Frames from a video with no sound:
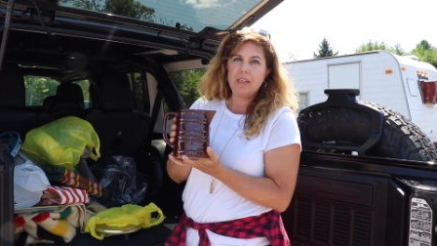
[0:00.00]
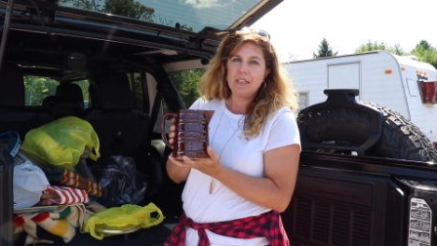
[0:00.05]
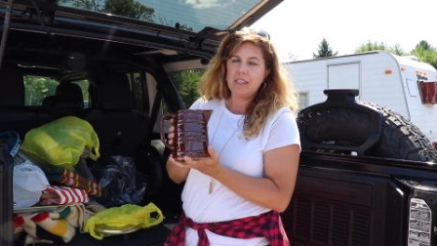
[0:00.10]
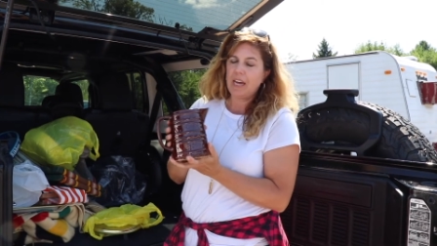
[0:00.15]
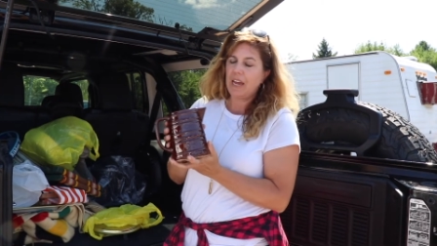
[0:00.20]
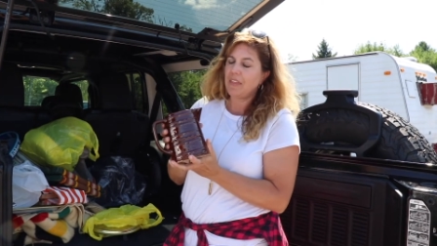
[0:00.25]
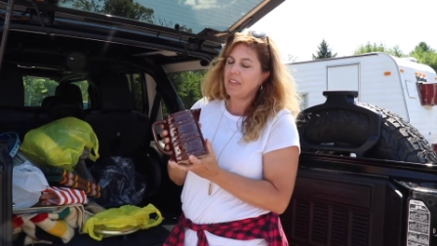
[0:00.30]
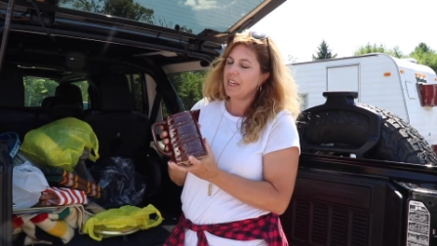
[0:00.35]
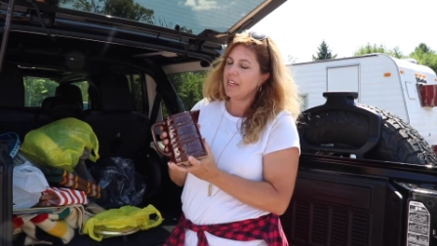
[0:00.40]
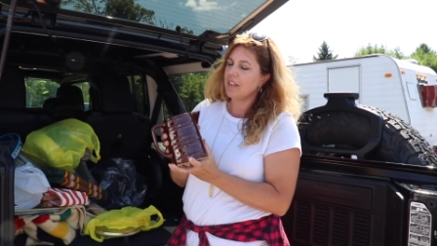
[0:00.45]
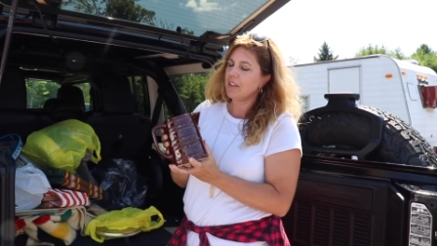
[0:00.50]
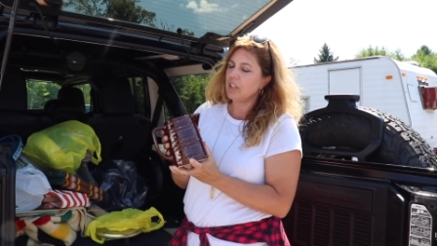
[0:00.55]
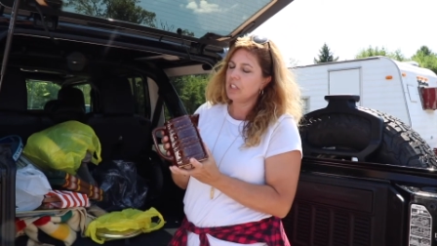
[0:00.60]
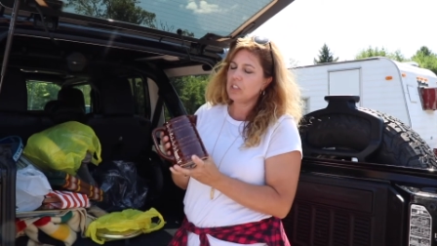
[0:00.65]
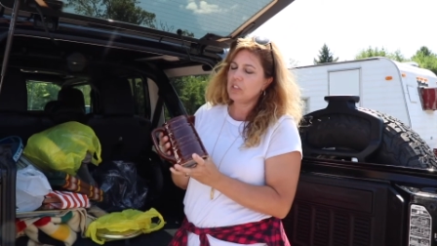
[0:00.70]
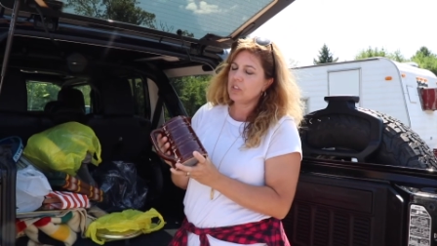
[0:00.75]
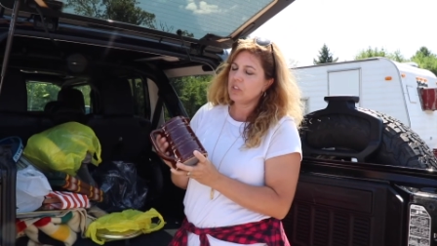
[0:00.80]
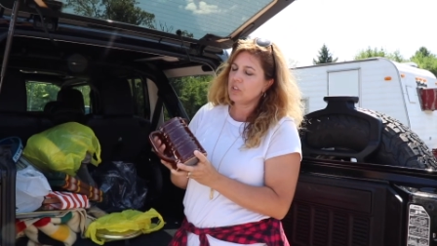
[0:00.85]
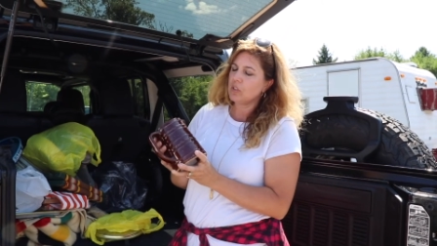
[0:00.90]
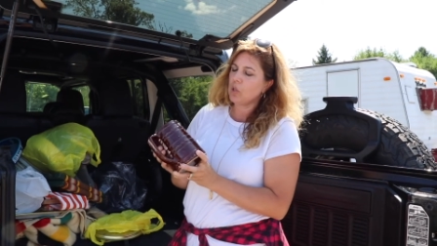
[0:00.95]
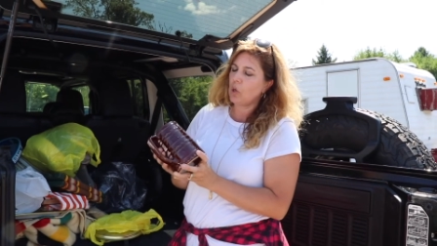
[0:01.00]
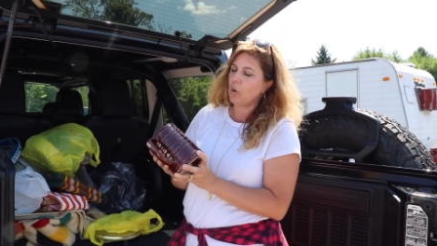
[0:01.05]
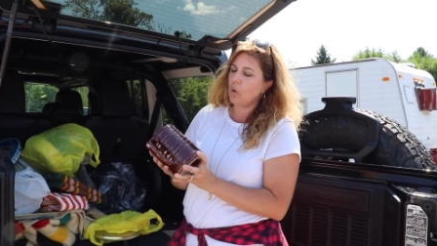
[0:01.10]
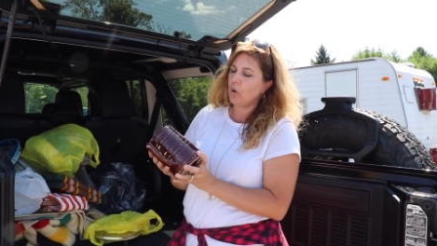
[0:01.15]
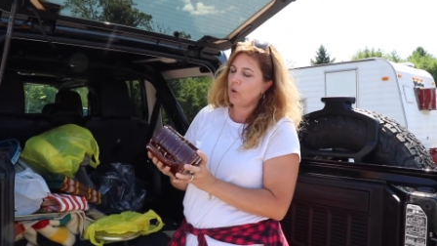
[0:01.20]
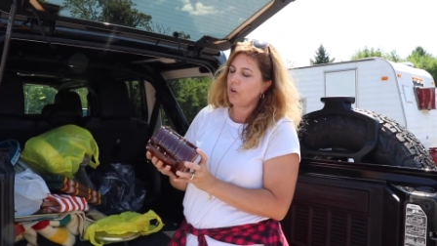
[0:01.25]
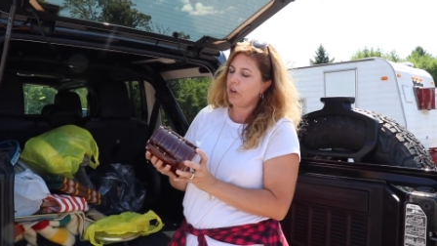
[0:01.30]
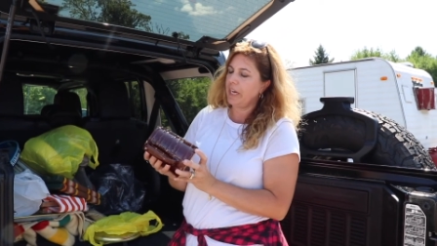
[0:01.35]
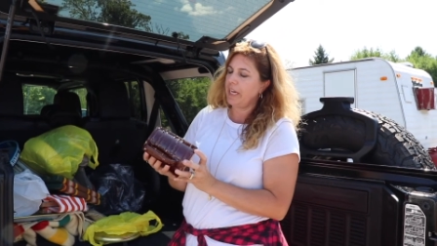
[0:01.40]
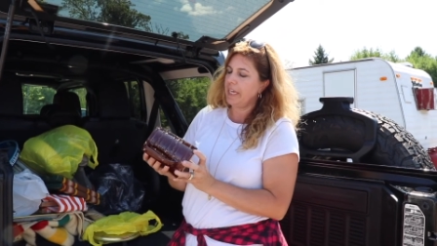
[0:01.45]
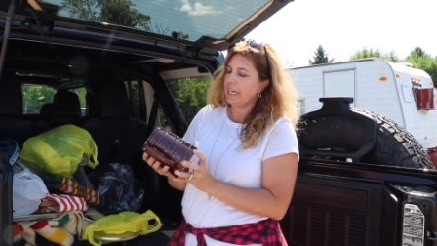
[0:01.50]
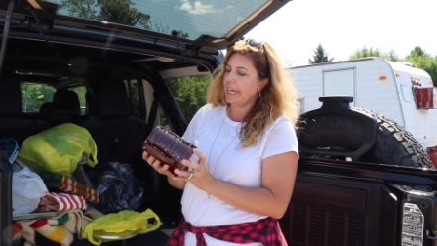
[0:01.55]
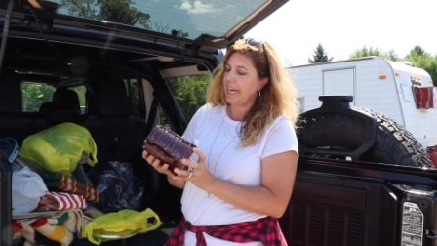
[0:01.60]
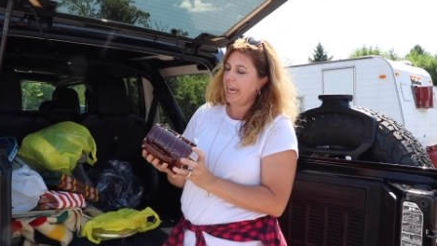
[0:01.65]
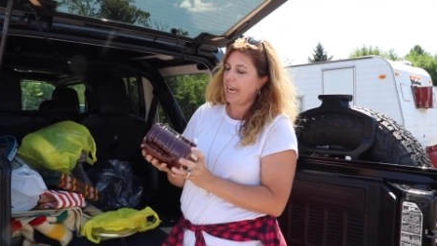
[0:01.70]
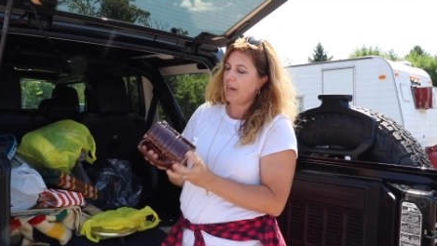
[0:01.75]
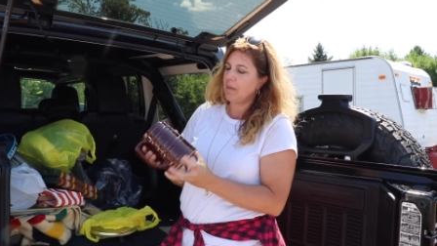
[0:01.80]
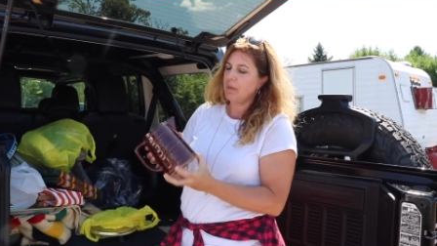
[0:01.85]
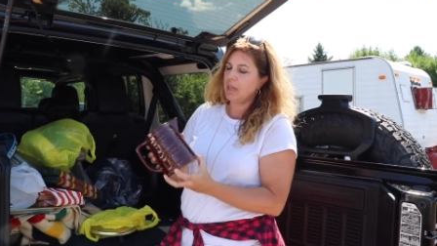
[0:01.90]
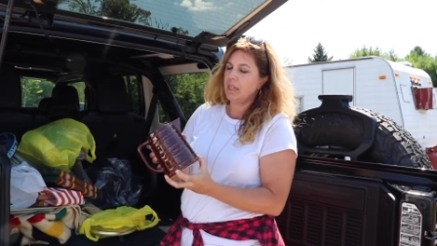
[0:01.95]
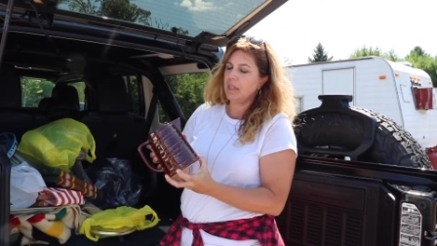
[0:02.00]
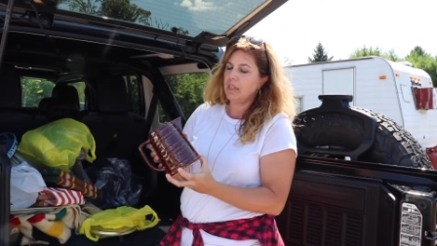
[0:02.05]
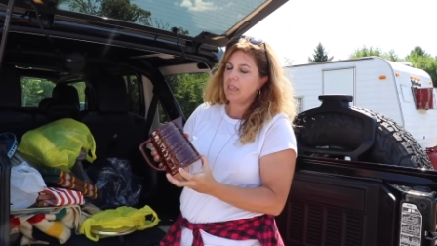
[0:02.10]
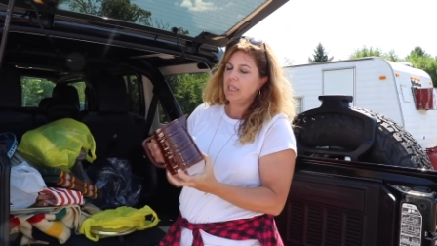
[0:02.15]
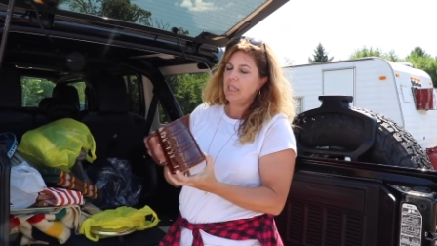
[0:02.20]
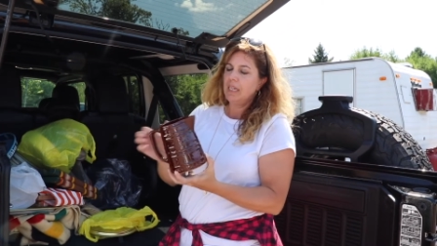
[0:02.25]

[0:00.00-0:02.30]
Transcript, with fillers: I think it looks so great in a cabin.